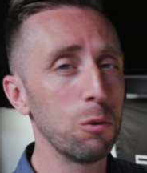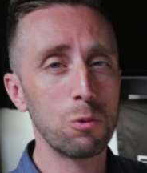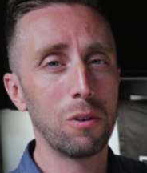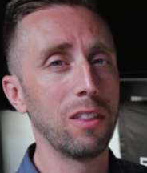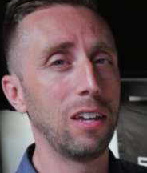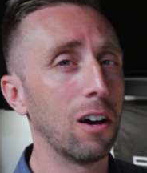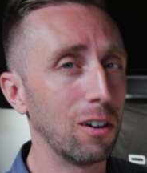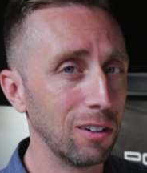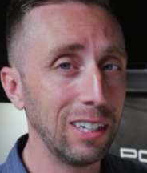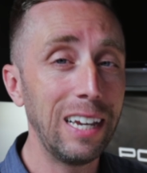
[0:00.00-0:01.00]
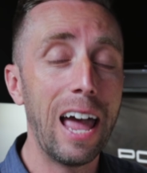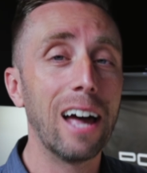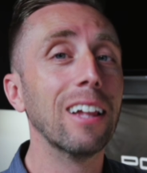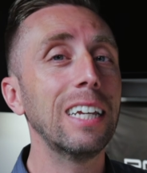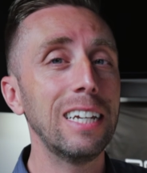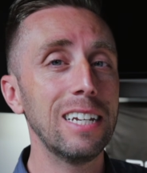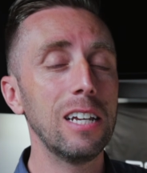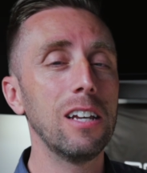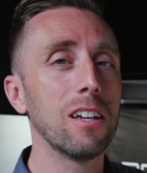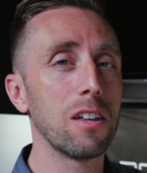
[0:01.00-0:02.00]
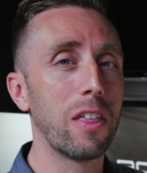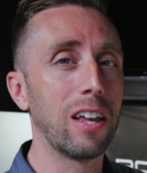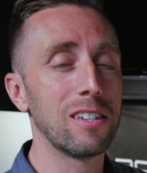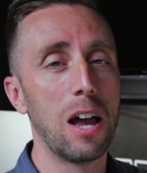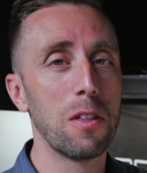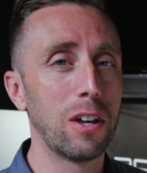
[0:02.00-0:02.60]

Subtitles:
was one of the early LED things out